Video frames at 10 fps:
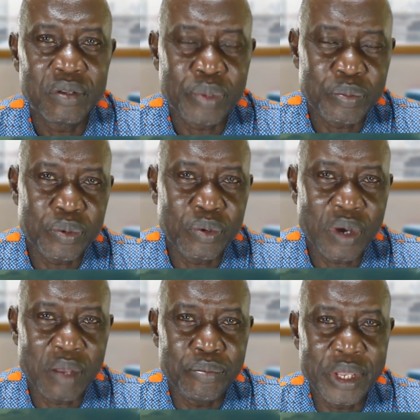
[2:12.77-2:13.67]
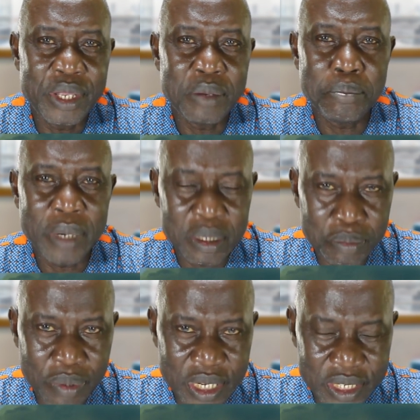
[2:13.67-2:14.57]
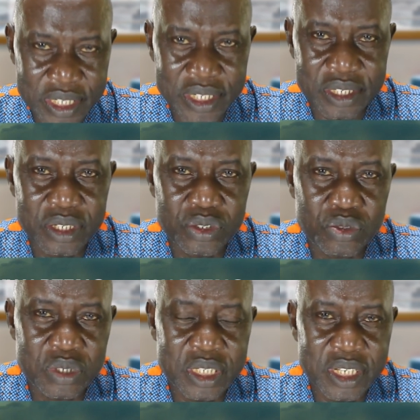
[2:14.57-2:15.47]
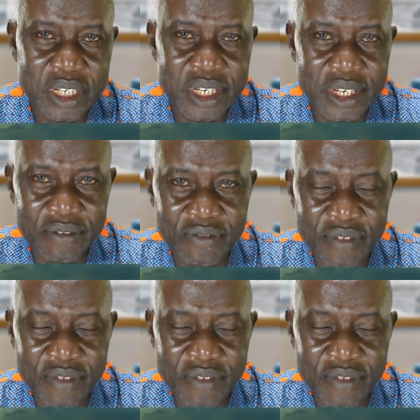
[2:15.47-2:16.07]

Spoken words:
people are being manipulated to take the